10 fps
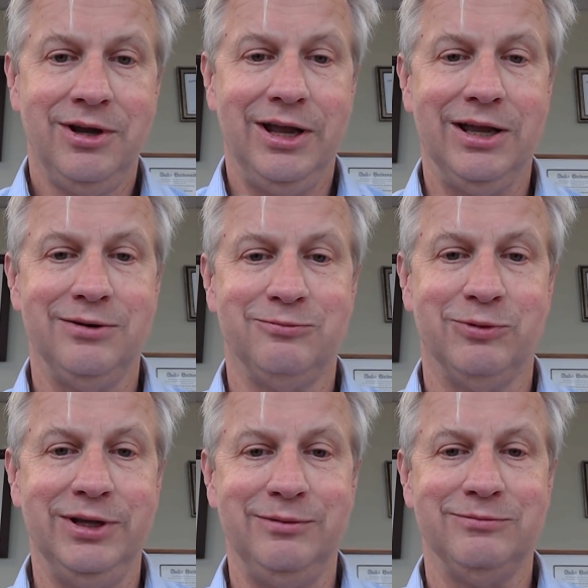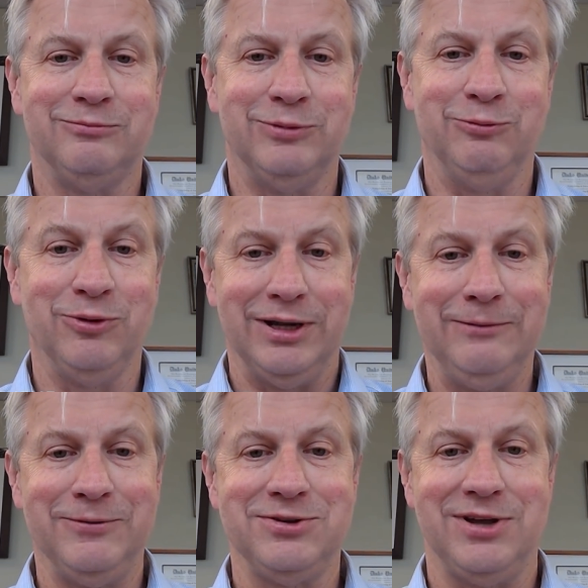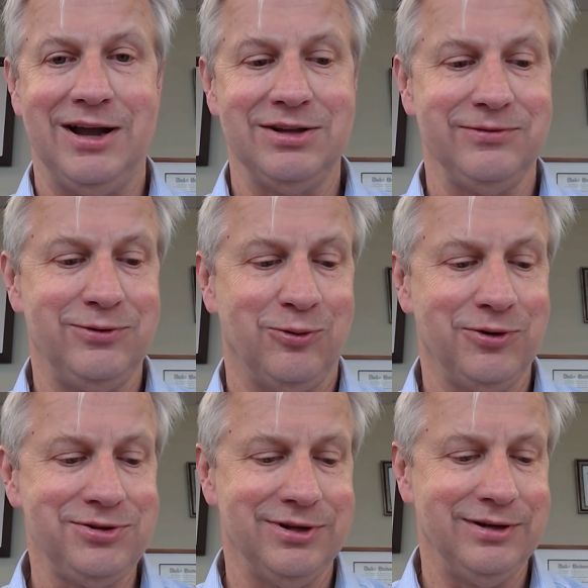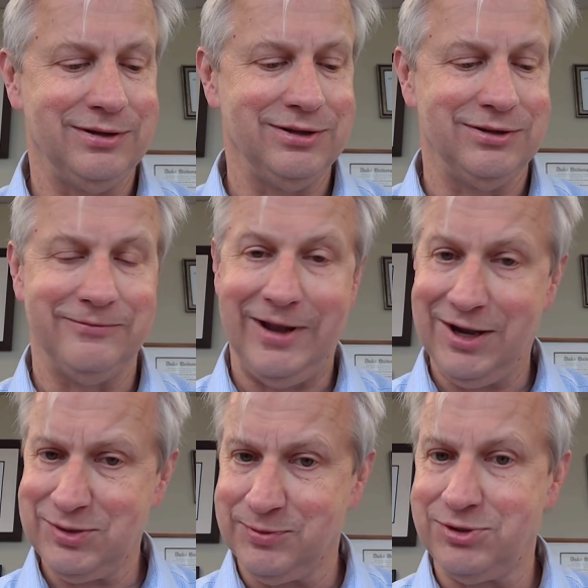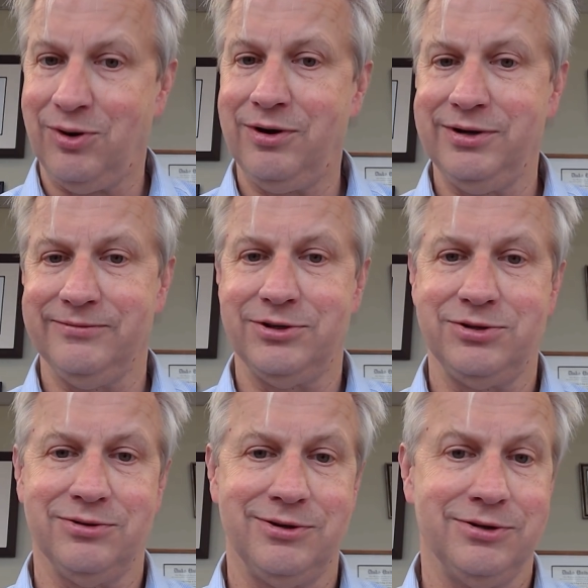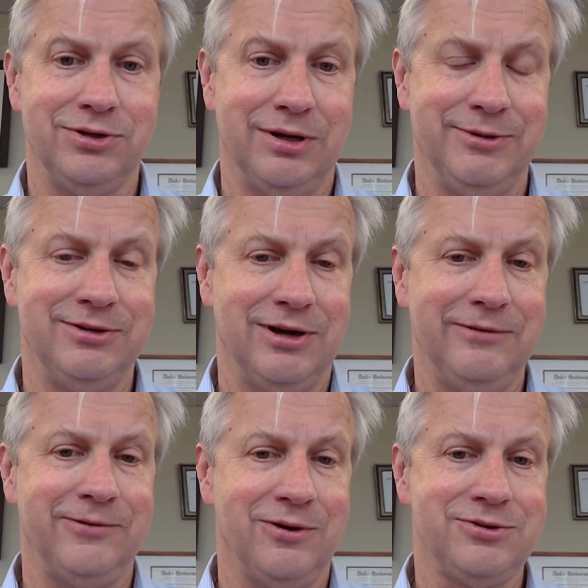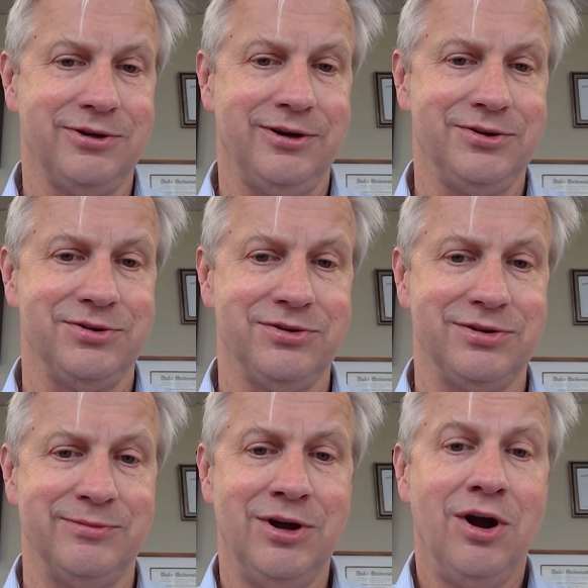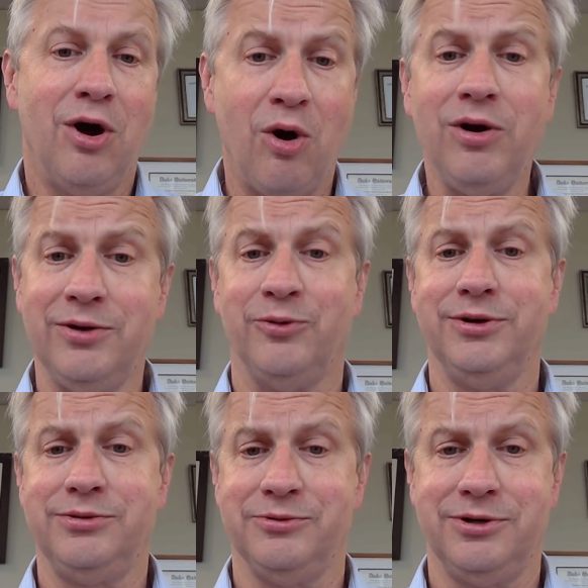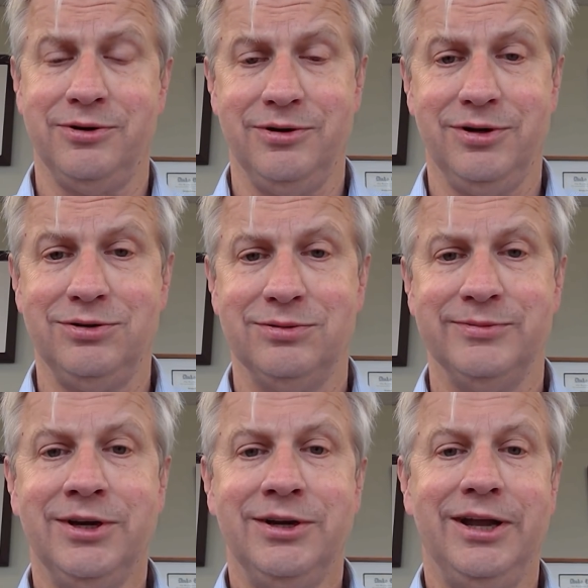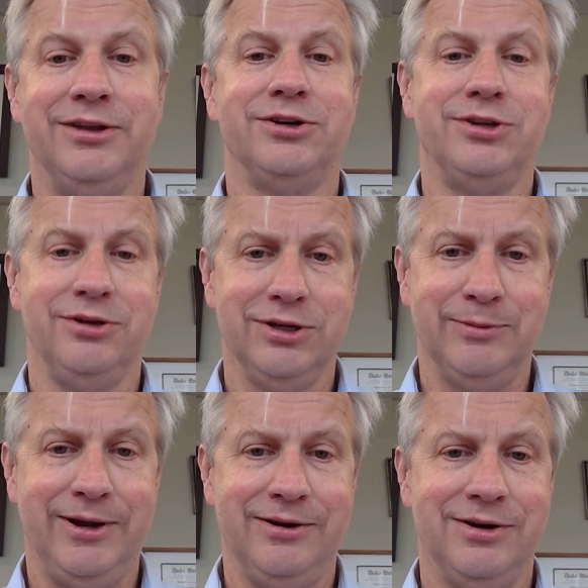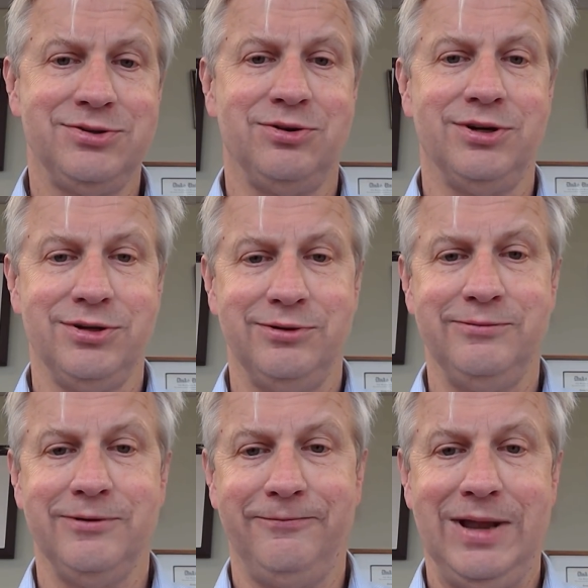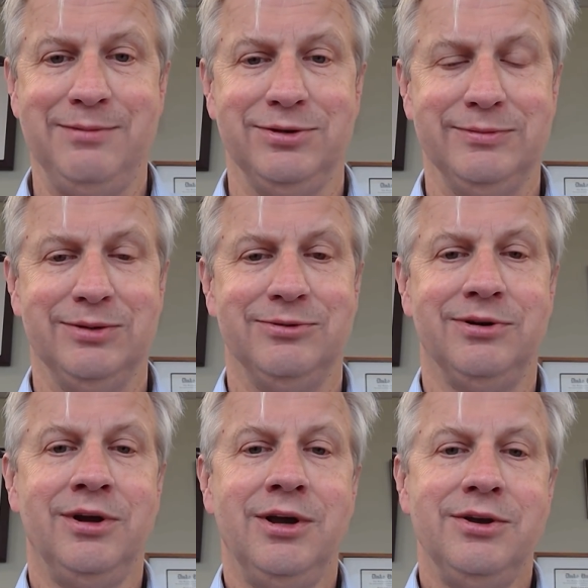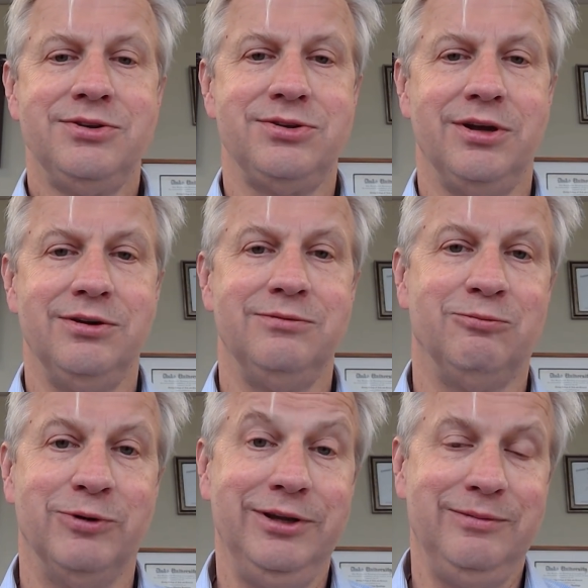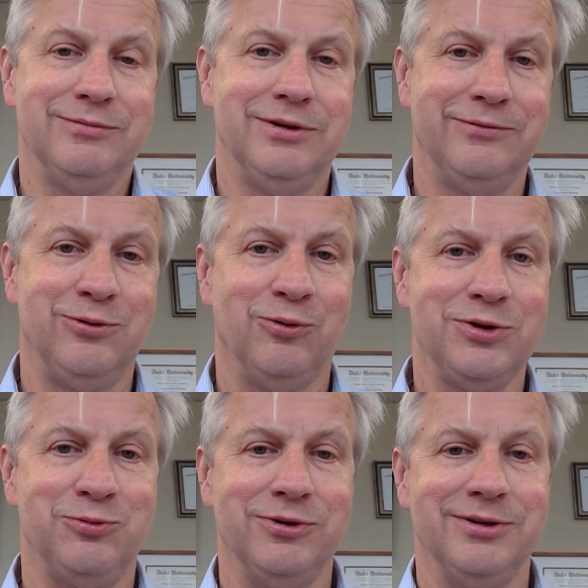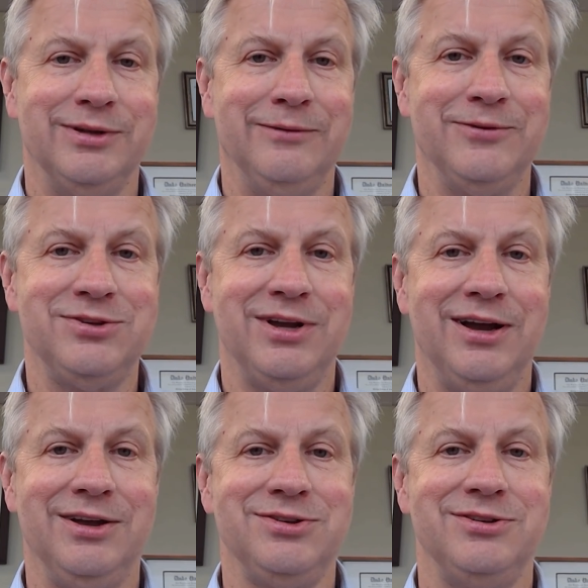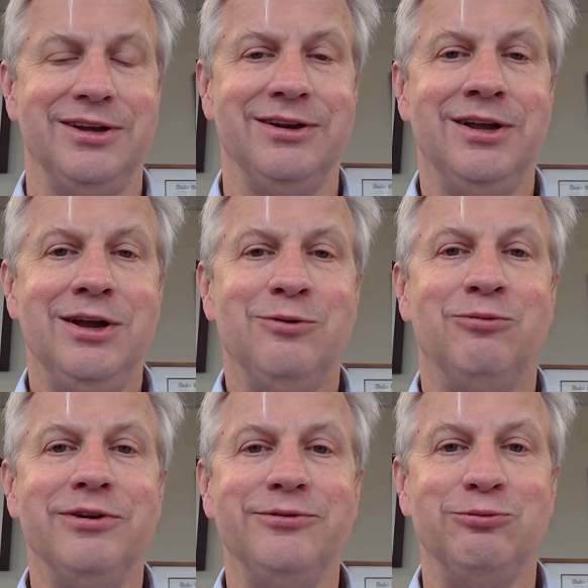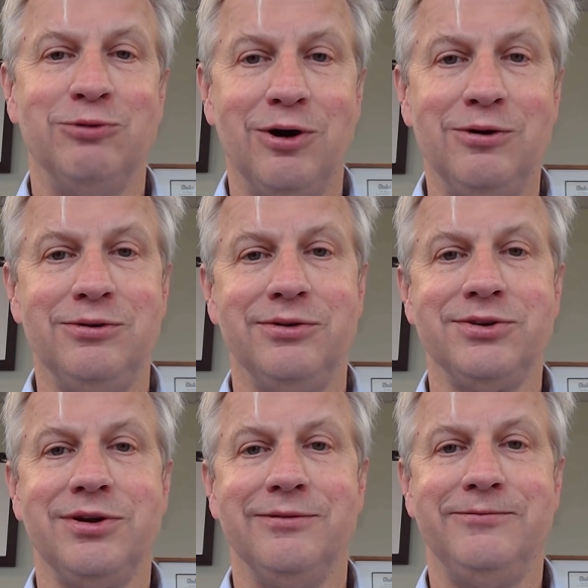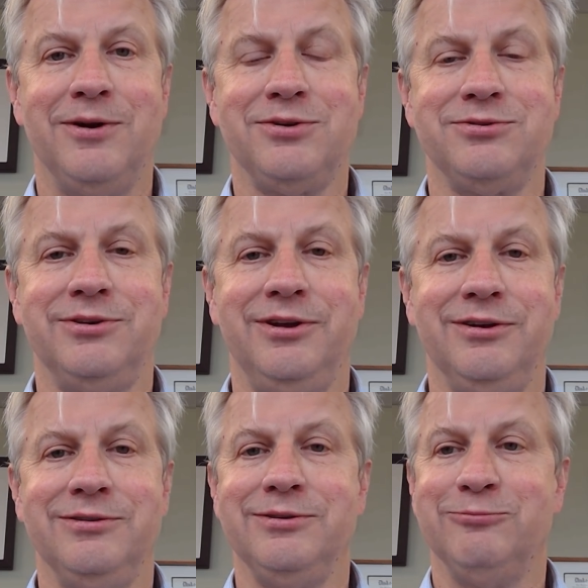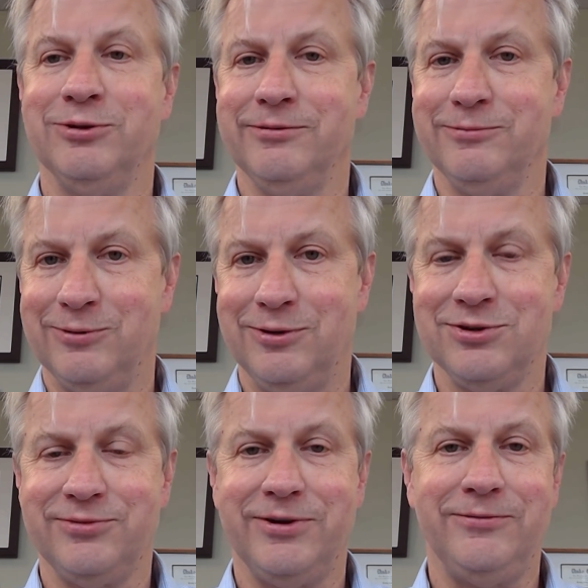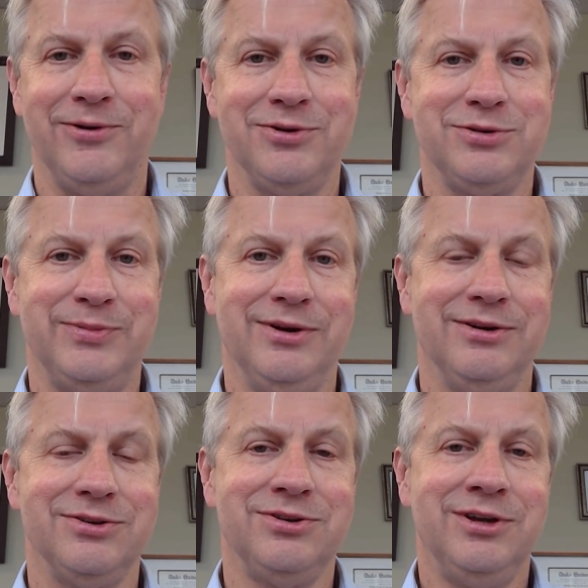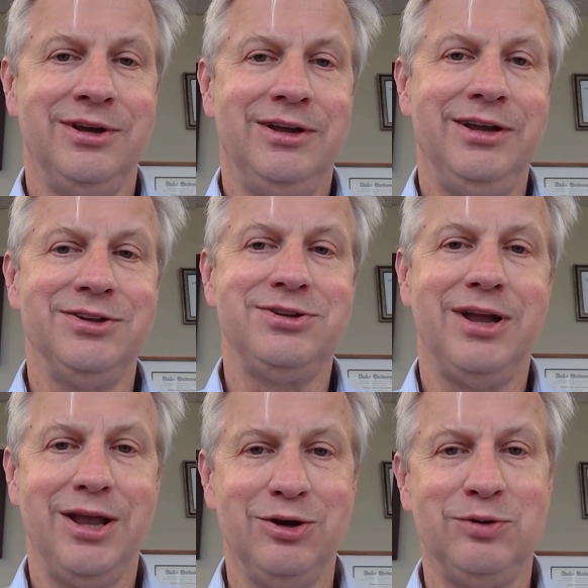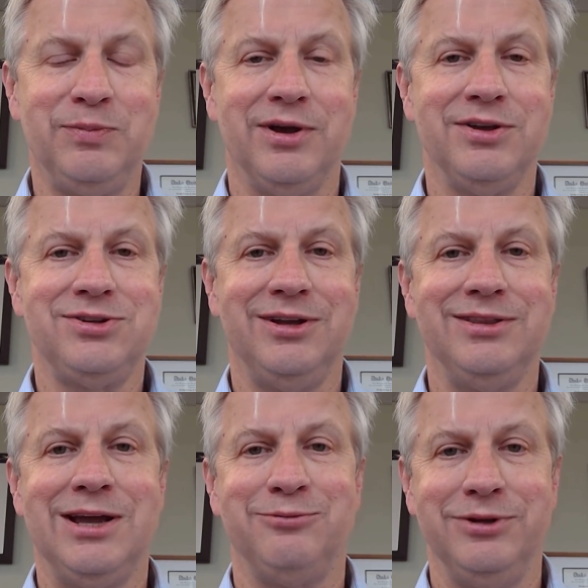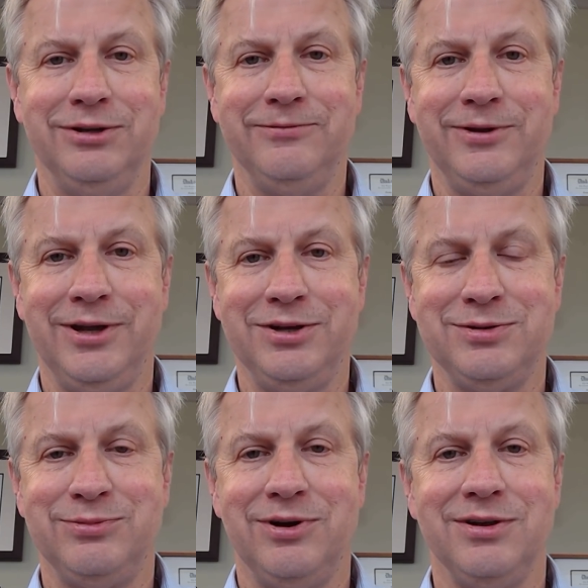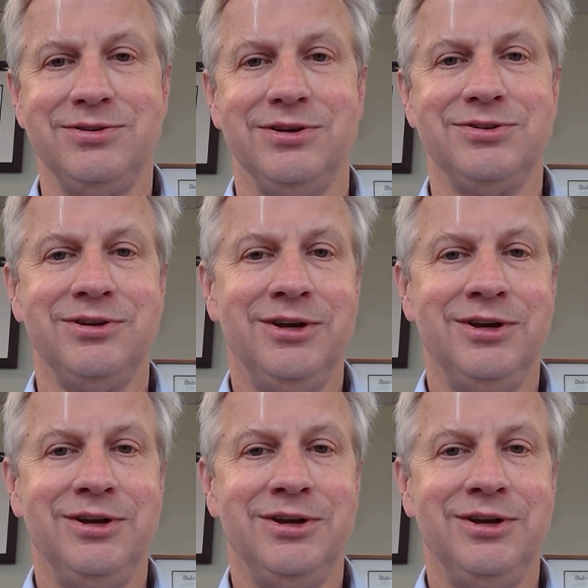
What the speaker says: And we want to emphasize, of course, that the vast majority of the children who come into our foster care system are going to return home, either to their parents or to a family member. So we, of course, want to emphasize that one of the roles of foster care, one of the roles of our foster parents, is to help us in that reunification process.